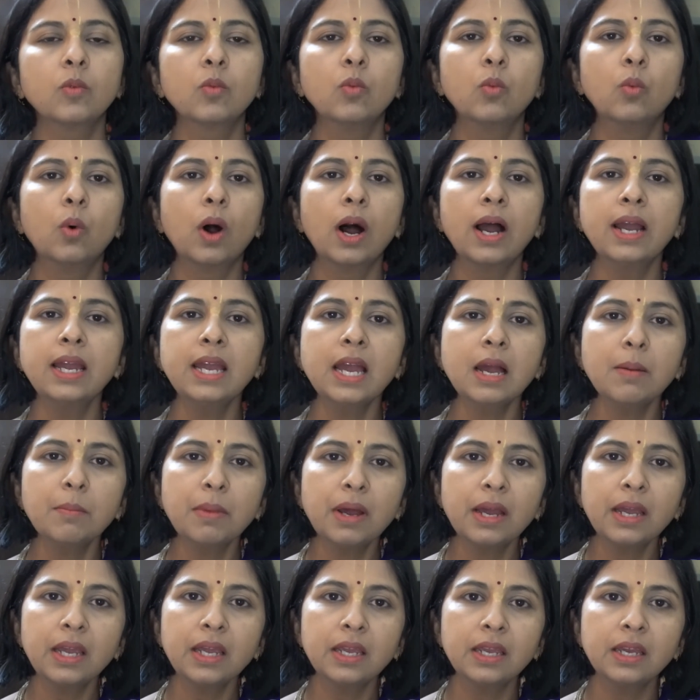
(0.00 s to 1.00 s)
Why am
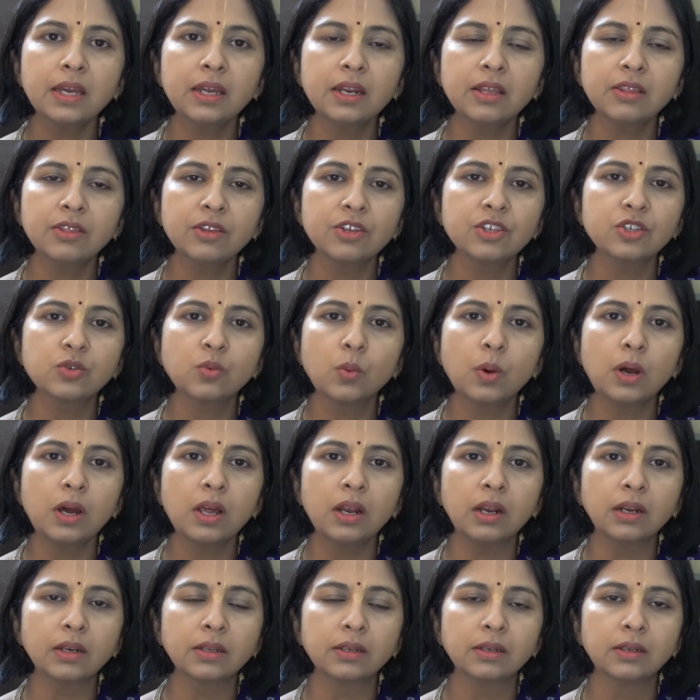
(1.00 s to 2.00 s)
I here in this
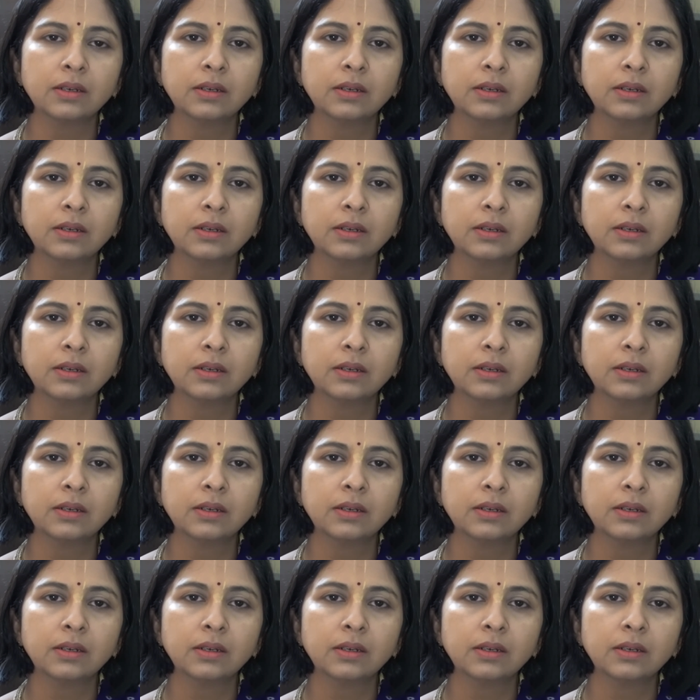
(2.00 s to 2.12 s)
world?